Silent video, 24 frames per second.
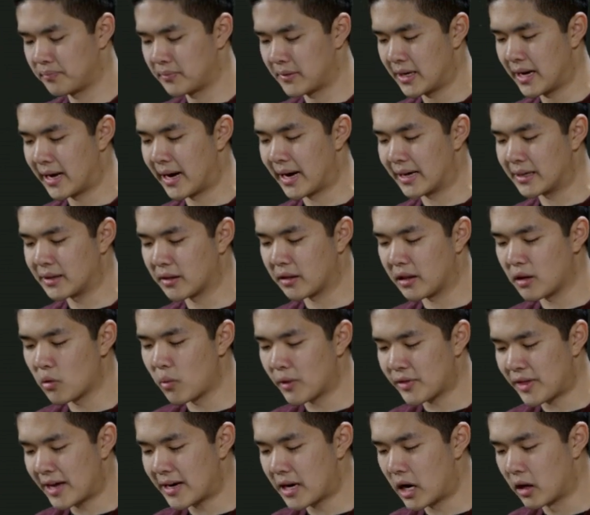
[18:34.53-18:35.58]
And I can see
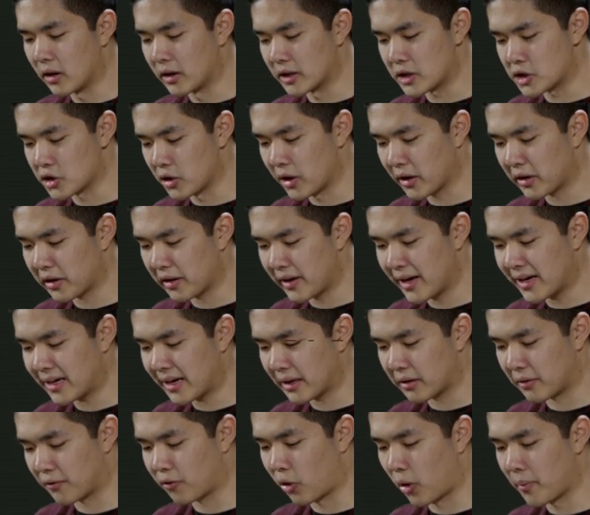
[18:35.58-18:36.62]
what that knowledge looks like
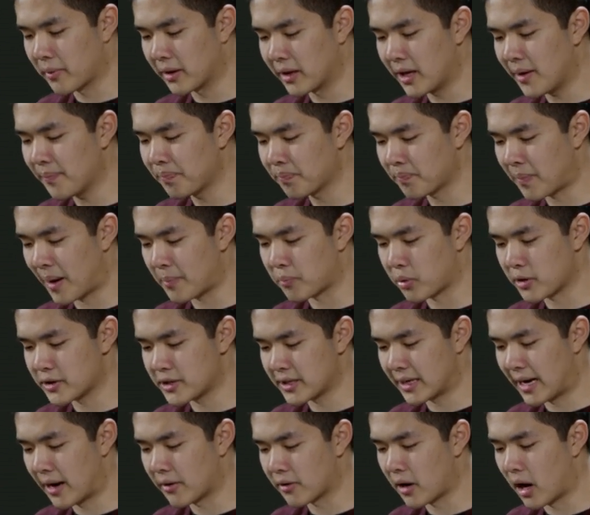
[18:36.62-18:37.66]
as a formula by
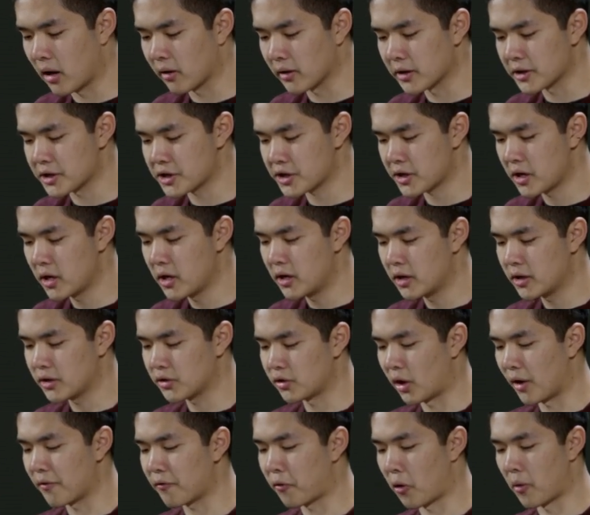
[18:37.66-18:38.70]
printing out
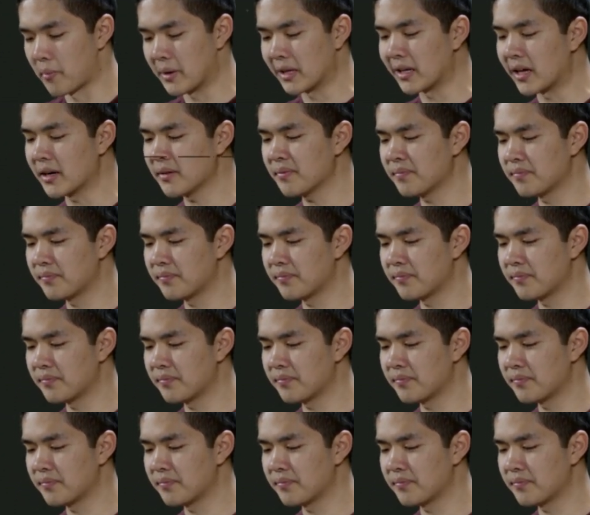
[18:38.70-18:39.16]
knowledge.formula.